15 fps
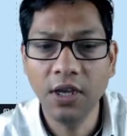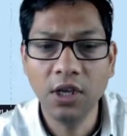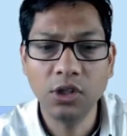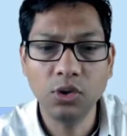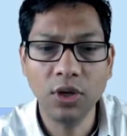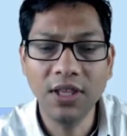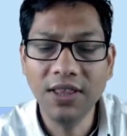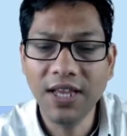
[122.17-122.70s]

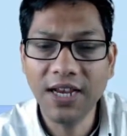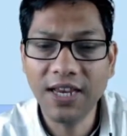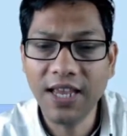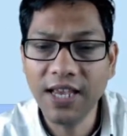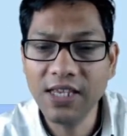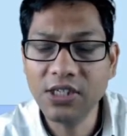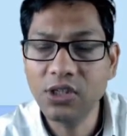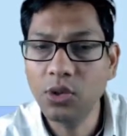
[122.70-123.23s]
So in that
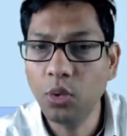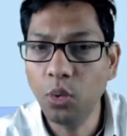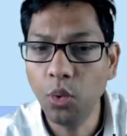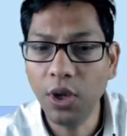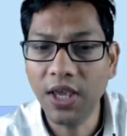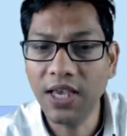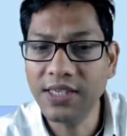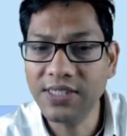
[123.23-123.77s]
case,
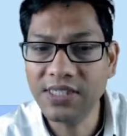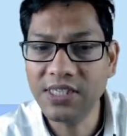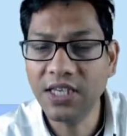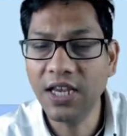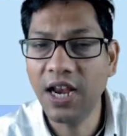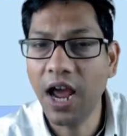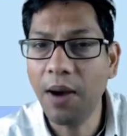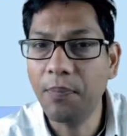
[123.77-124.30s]
we can see
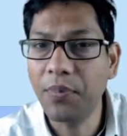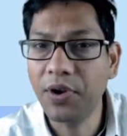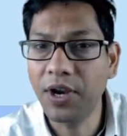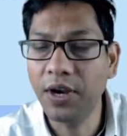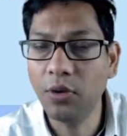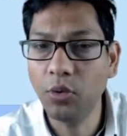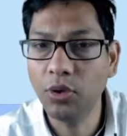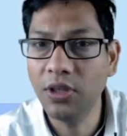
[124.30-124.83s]
an
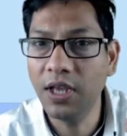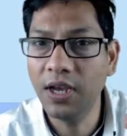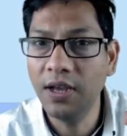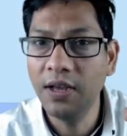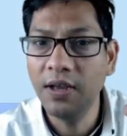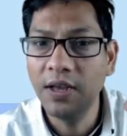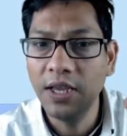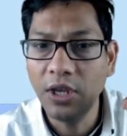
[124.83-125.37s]
uptrend with the
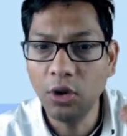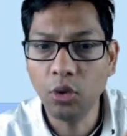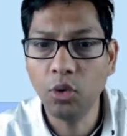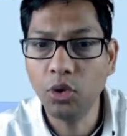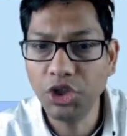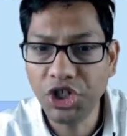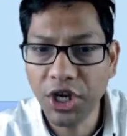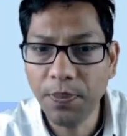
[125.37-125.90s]

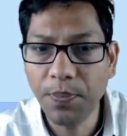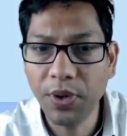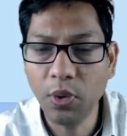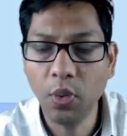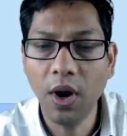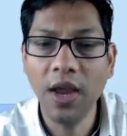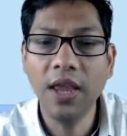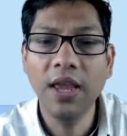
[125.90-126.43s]

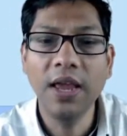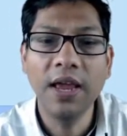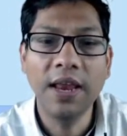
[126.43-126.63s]
EUR/JPY.